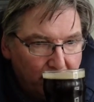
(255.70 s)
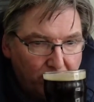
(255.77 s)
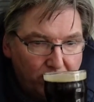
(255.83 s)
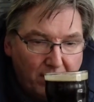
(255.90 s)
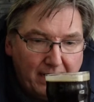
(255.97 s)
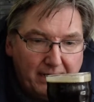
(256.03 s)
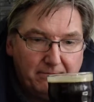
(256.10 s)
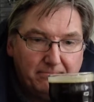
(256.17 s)

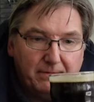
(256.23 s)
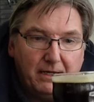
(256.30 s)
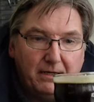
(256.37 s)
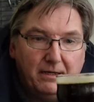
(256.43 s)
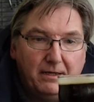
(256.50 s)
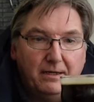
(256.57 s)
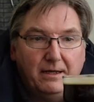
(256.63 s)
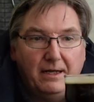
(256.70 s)
Right,
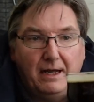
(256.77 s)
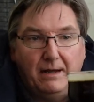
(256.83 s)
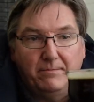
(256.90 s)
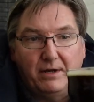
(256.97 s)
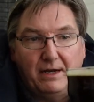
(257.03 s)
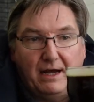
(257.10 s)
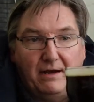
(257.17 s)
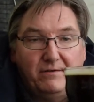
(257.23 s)
I'm
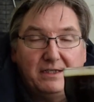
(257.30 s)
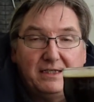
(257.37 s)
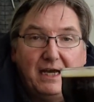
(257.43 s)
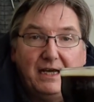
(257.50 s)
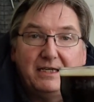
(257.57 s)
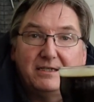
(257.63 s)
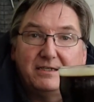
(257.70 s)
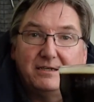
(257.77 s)
going to have a
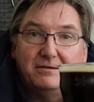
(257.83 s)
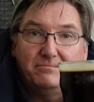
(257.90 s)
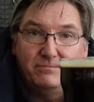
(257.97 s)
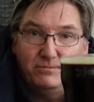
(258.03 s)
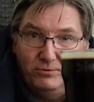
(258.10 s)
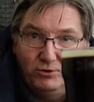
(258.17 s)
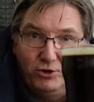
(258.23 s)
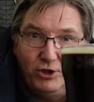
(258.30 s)
taste.
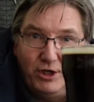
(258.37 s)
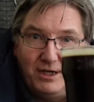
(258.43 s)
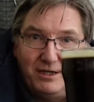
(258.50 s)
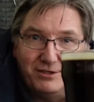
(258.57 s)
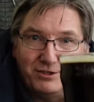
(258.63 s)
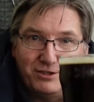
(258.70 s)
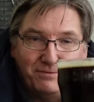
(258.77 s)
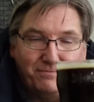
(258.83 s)

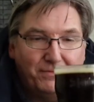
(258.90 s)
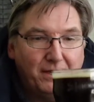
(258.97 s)
Cheers.